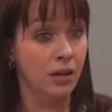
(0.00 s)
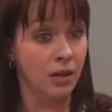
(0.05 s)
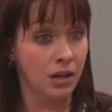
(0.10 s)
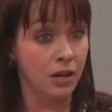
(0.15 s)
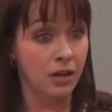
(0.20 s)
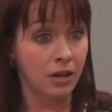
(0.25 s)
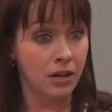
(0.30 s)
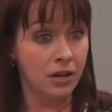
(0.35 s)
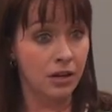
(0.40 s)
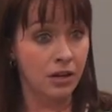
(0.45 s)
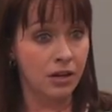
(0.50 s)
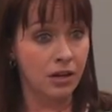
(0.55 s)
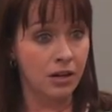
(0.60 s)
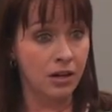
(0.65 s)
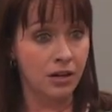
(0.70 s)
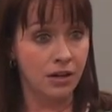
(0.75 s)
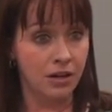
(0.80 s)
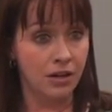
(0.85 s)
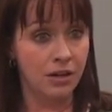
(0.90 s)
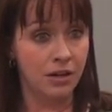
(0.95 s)
Something
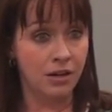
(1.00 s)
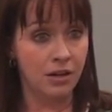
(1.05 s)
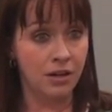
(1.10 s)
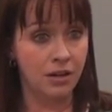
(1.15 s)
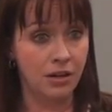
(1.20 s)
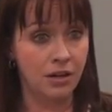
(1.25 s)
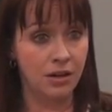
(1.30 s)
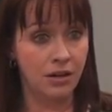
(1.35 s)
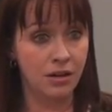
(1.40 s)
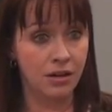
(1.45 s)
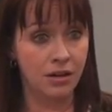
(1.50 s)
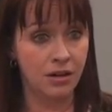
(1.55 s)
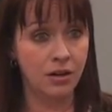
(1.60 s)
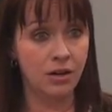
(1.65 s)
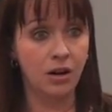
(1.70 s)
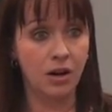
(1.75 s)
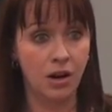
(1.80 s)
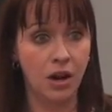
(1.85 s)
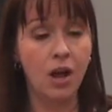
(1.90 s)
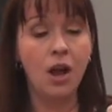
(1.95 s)
they actually feel
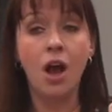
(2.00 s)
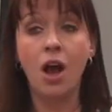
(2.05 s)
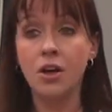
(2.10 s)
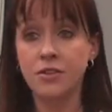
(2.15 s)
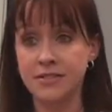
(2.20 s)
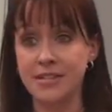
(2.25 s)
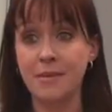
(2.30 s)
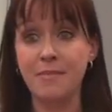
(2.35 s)
and experience.